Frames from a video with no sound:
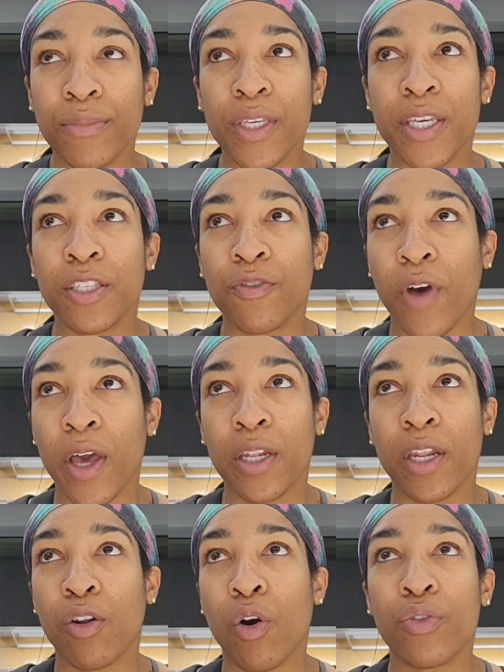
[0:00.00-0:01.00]
is
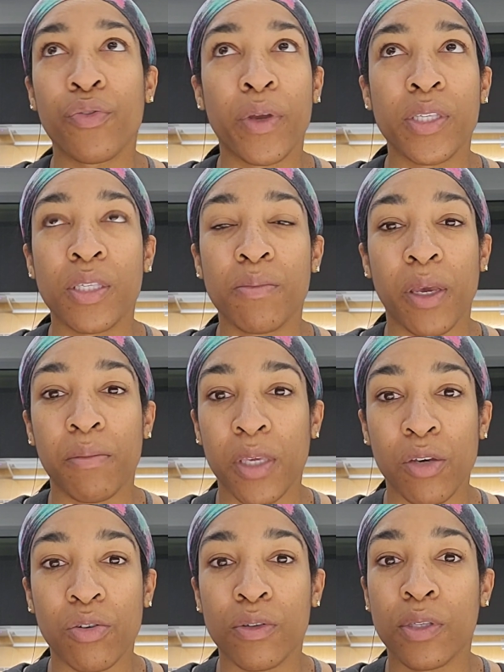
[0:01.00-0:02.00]
fine, and all the rest of my
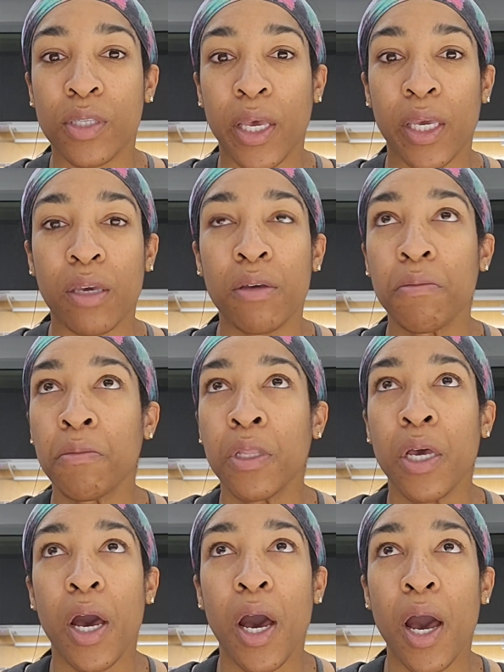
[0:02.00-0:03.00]
meals, like
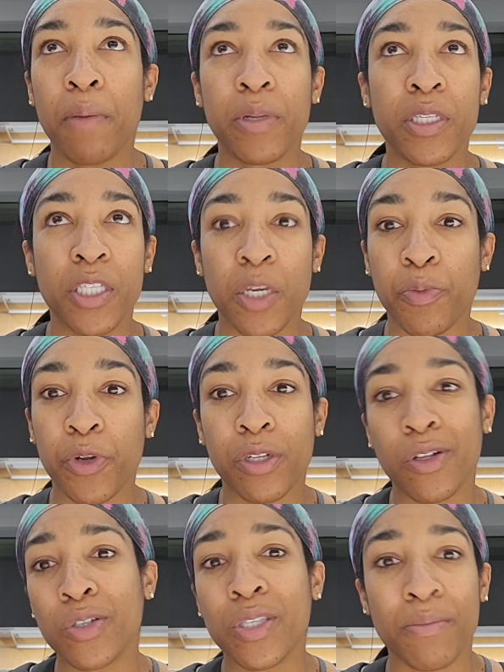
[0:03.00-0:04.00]
I'm gonna stick pretty
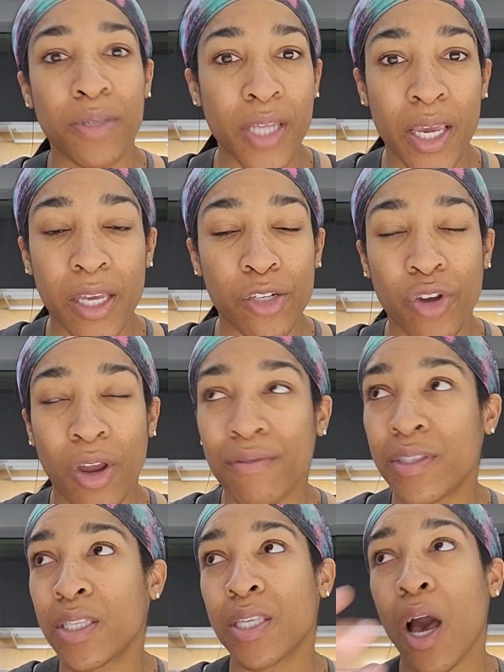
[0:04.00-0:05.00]
close. I'm staying at
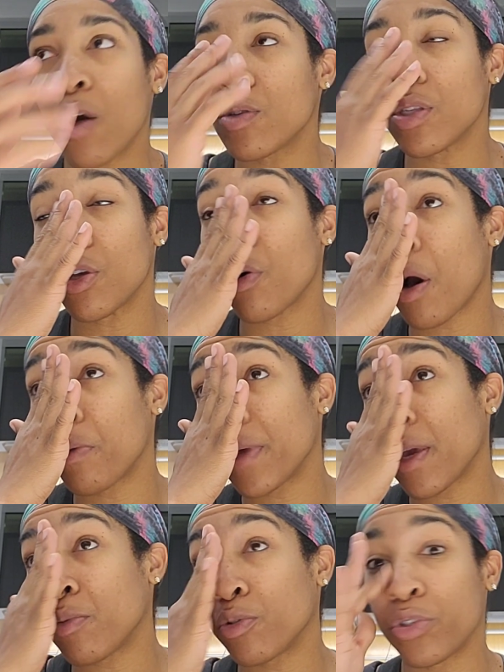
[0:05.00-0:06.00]
Travis's house, so I'll
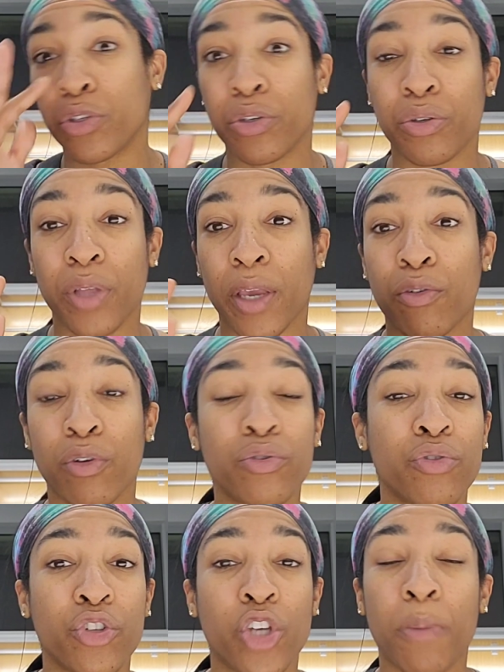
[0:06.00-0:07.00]
be able to like
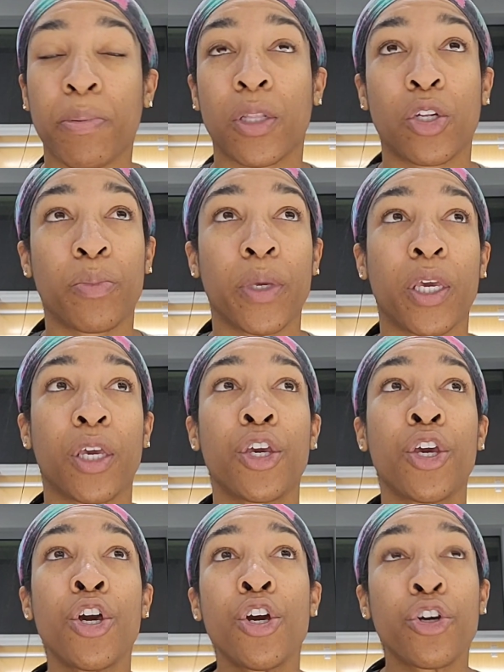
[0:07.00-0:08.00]
grocery shop a little bit,
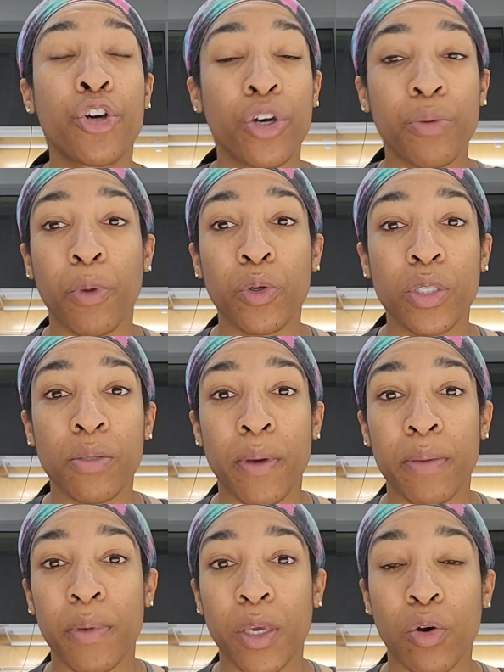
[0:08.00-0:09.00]
cook most of
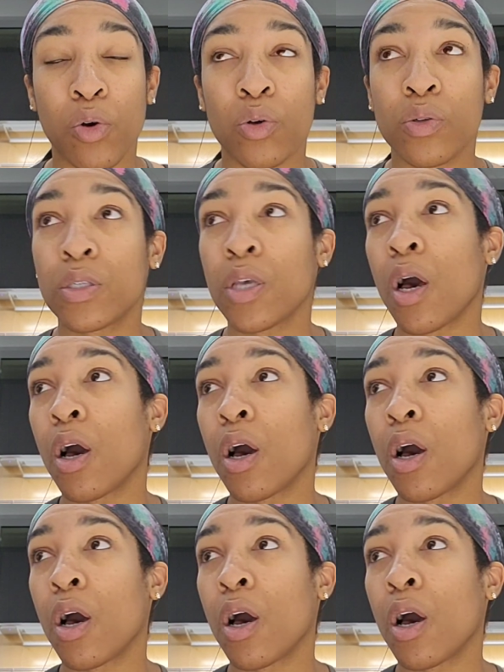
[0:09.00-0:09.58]
my meals,